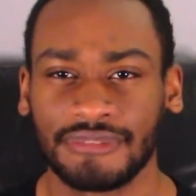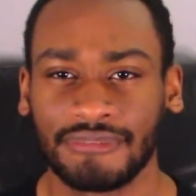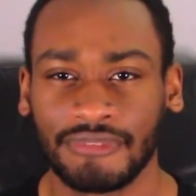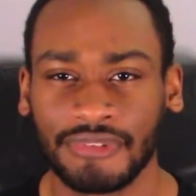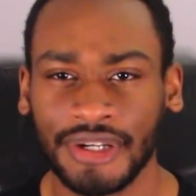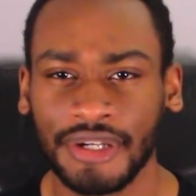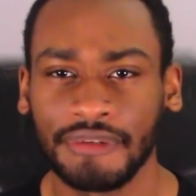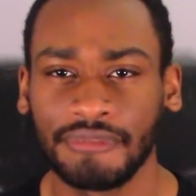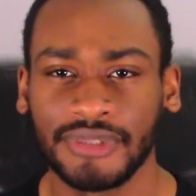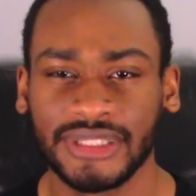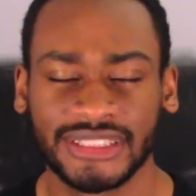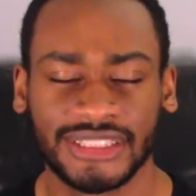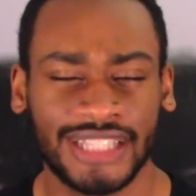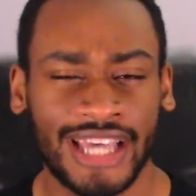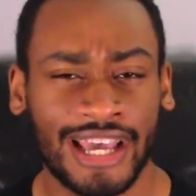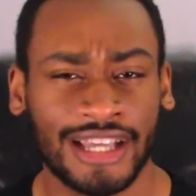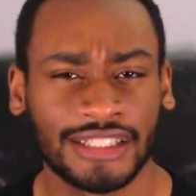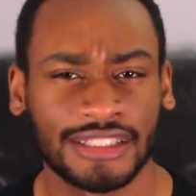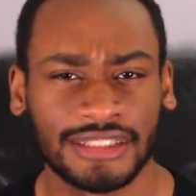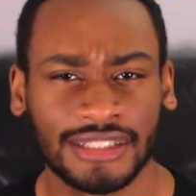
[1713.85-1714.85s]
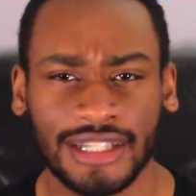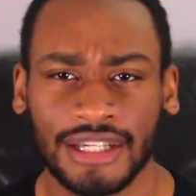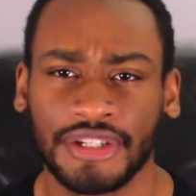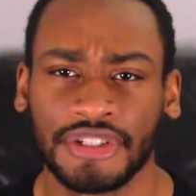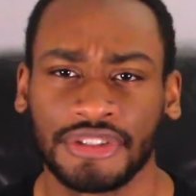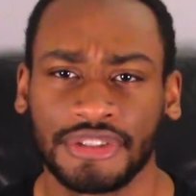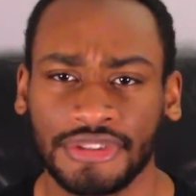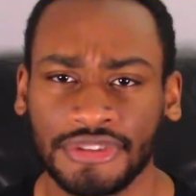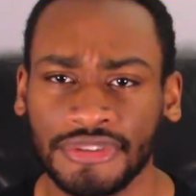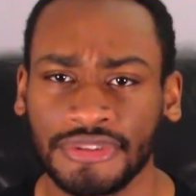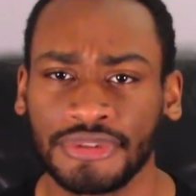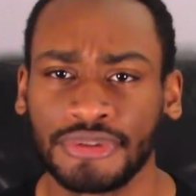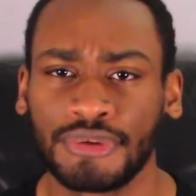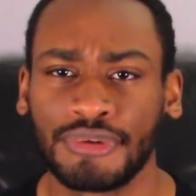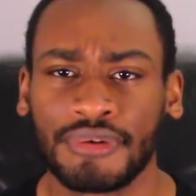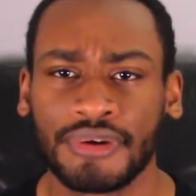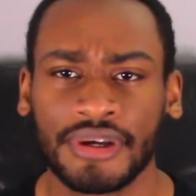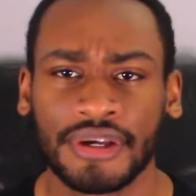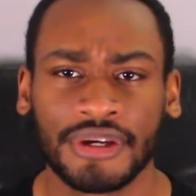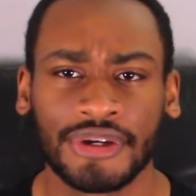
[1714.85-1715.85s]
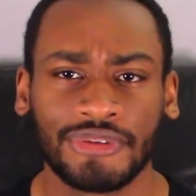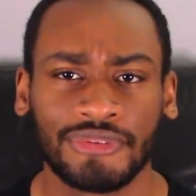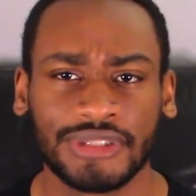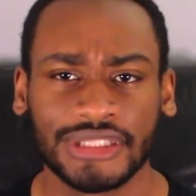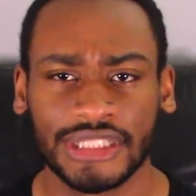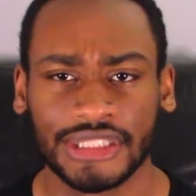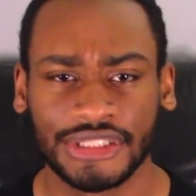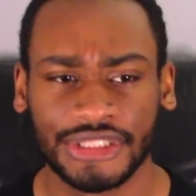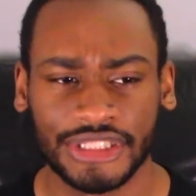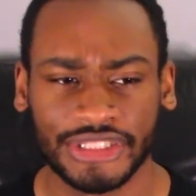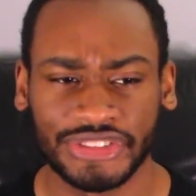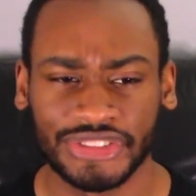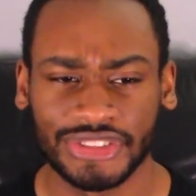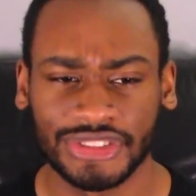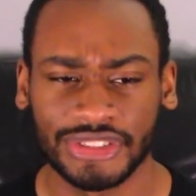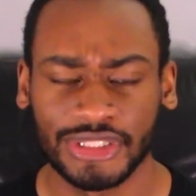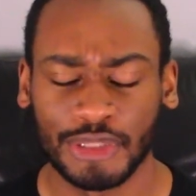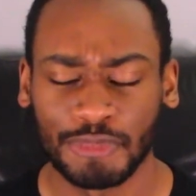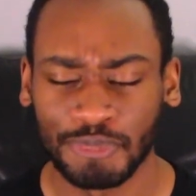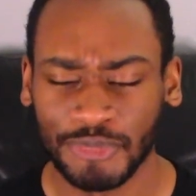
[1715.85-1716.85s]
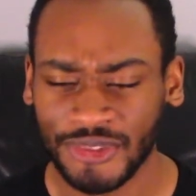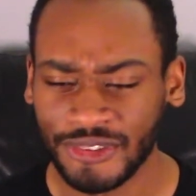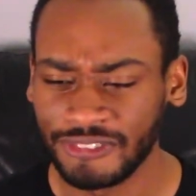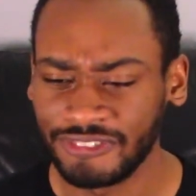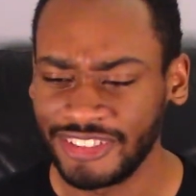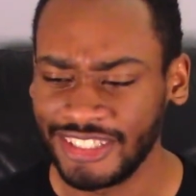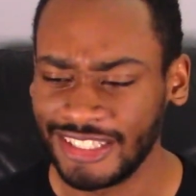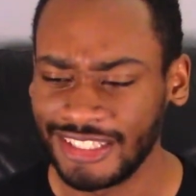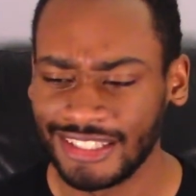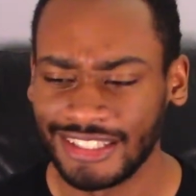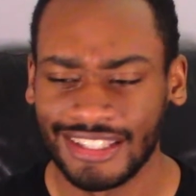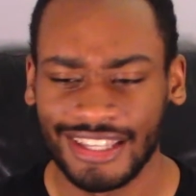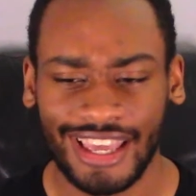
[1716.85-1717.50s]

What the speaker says: what would Zack Snyder do with a Justice League movie,